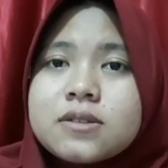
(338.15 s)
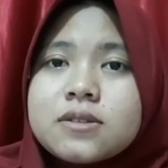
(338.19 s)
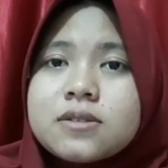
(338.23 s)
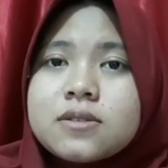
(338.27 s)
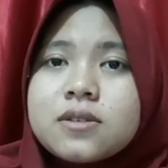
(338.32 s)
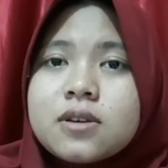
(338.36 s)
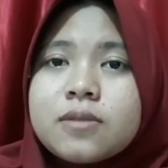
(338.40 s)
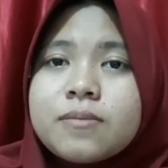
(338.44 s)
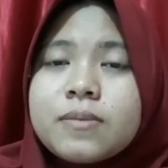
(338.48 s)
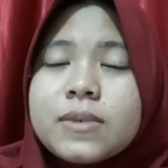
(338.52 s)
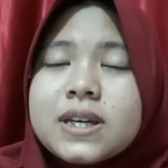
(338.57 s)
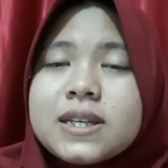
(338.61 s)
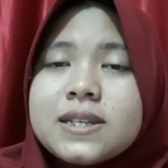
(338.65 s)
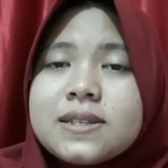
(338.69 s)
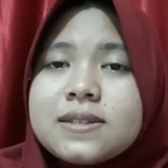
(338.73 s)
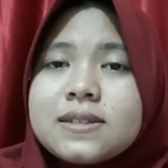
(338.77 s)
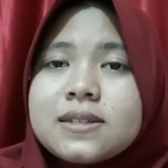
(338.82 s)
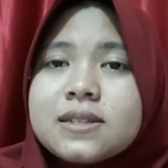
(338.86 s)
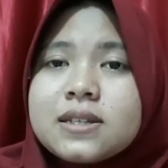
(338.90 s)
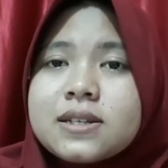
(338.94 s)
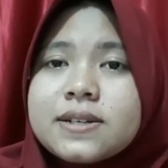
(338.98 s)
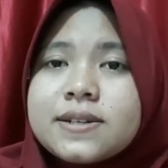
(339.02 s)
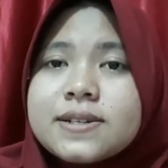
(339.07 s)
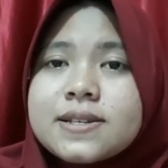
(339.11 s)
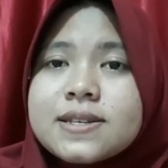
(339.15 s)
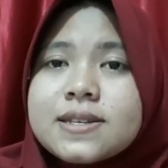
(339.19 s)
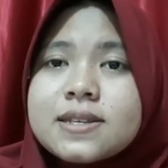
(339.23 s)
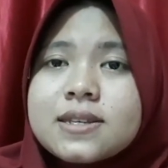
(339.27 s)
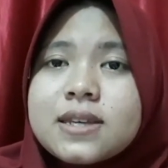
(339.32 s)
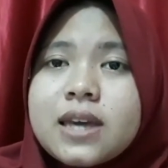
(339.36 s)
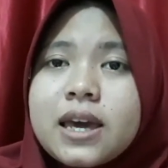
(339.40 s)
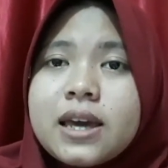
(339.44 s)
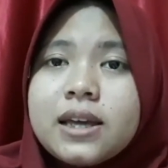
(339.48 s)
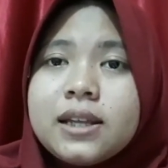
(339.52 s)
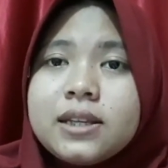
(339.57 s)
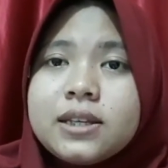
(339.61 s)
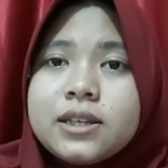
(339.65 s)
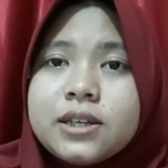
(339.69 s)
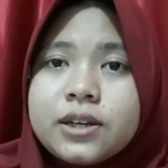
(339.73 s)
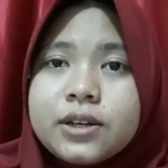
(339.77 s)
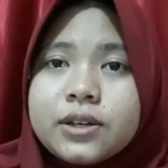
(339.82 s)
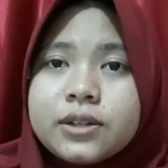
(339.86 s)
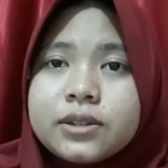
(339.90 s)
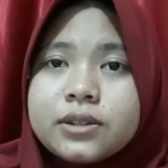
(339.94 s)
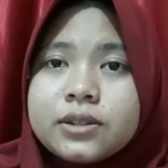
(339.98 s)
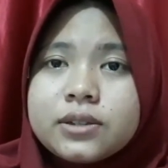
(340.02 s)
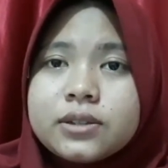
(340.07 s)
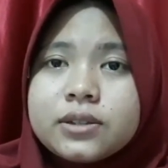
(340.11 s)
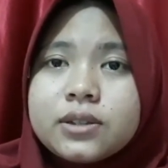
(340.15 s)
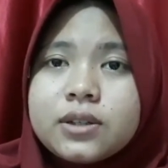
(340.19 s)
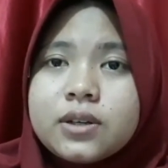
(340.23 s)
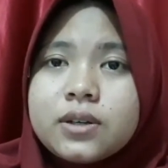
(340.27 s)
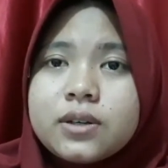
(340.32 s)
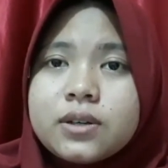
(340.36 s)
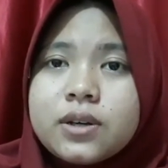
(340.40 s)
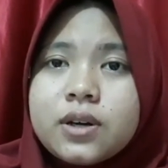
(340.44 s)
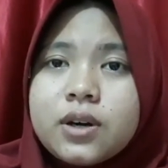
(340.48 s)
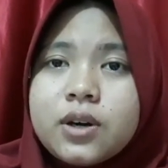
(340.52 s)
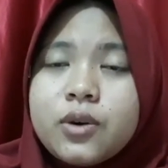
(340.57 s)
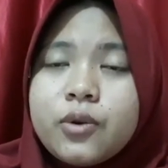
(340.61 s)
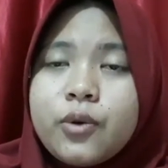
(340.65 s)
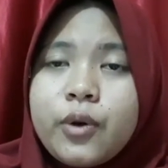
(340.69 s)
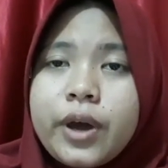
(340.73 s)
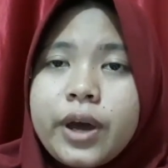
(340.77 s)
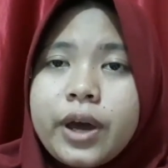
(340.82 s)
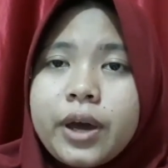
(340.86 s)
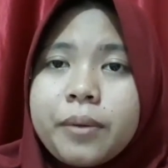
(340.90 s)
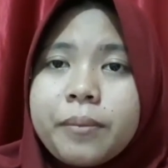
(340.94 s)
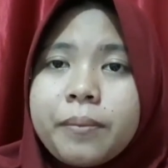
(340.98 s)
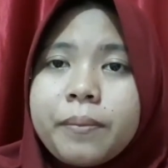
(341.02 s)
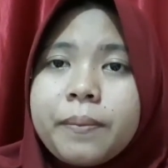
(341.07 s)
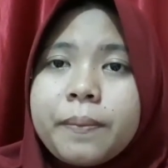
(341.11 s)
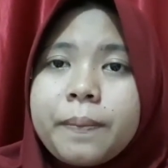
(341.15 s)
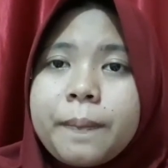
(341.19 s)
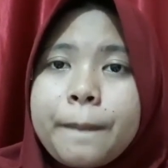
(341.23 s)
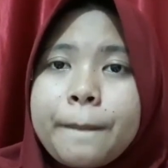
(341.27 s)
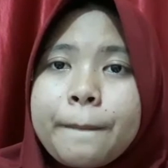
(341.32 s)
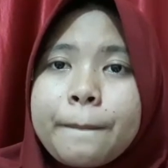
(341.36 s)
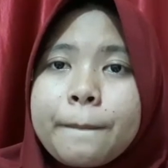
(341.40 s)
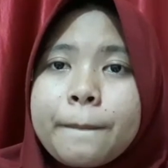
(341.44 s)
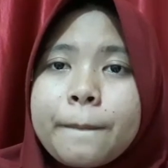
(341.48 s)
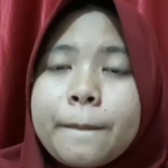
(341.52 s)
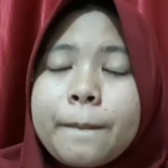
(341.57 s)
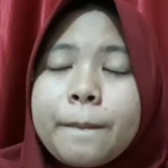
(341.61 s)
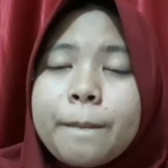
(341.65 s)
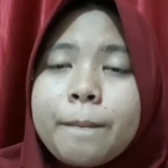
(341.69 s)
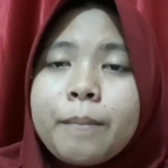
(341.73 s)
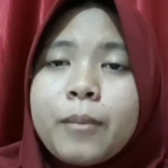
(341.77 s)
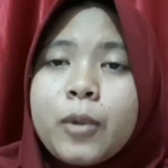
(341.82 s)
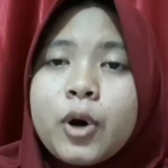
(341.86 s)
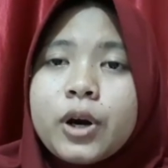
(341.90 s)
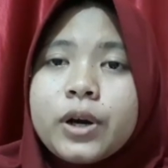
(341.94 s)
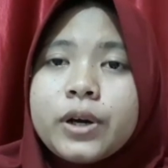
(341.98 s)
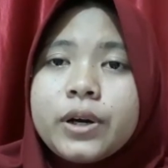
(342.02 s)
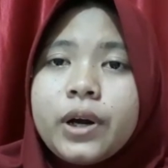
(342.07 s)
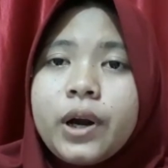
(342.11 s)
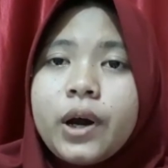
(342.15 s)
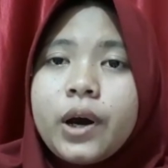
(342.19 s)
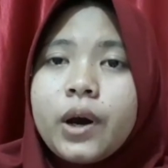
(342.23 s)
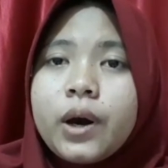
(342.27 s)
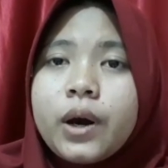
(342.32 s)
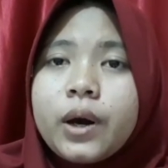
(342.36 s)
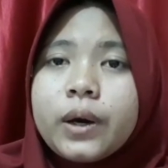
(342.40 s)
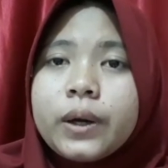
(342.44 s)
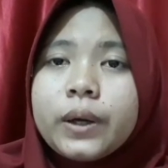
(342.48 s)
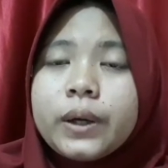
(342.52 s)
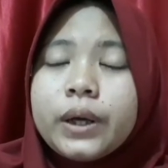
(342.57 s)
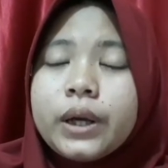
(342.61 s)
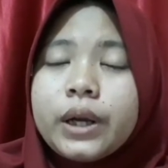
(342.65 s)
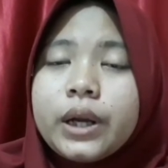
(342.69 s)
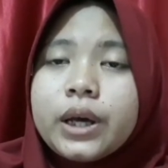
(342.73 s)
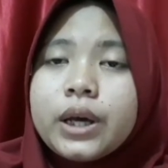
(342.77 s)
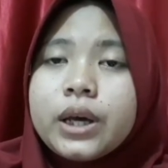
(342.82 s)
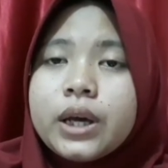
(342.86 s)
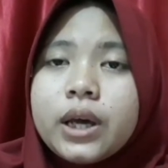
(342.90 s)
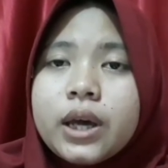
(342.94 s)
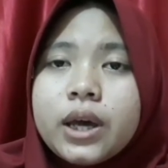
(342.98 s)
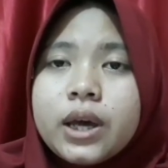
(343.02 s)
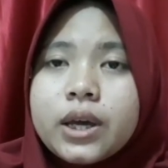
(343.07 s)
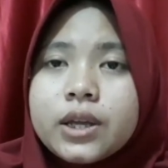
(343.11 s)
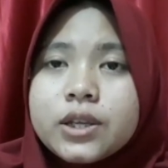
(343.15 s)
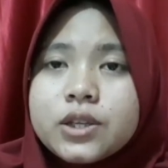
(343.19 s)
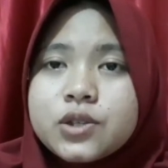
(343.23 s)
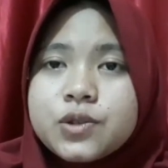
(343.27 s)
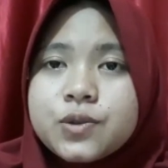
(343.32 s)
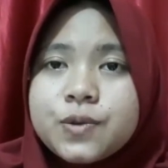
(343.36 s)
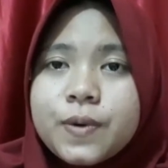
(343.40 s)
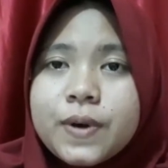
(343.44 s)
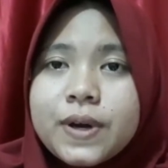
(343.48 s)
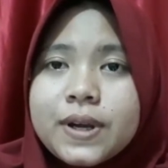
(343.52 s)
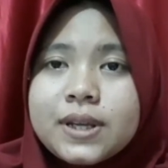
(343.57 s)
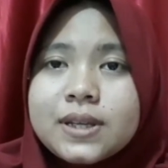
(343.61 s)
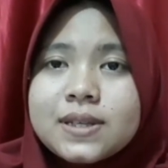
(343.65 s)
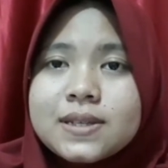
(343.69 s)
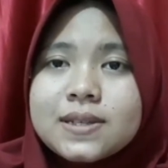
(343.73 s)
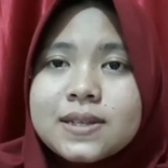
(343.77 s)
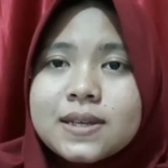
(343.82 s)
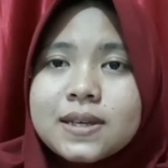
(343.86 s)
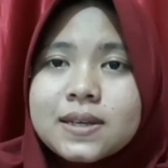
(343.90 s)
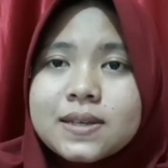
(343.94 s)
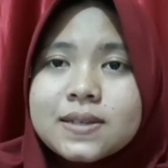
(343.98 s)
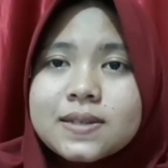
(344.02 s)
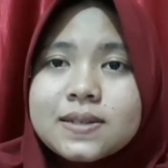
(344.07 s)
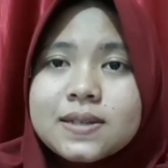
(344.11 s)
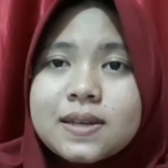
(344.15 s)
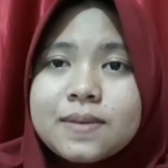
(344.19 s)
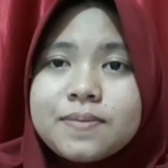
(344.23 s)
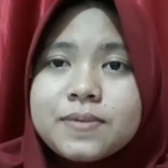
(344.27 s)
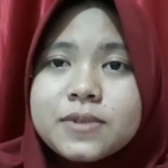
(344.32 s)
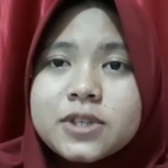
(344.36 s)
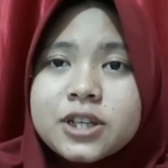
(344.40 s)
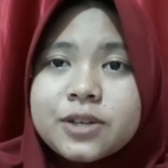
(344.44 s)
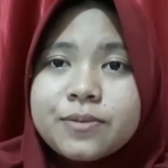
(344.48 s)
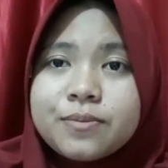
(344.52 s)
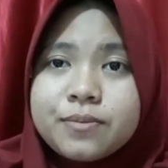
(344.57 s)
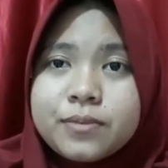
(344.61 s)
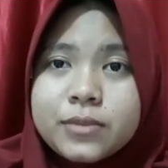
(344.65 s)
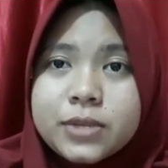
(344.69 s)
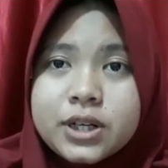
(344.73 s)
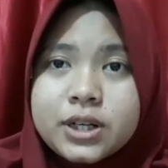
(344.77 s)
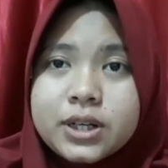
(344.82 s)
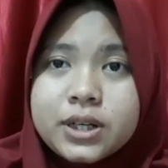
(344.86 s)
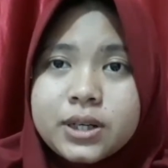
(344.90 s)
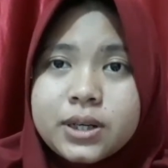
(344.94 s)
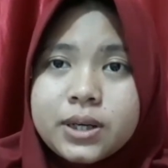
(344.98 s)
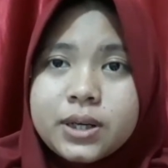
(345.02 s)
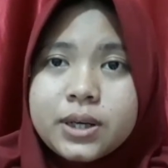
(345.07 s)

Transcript: Thomas Stearns Elyot, O.M., born on 26 September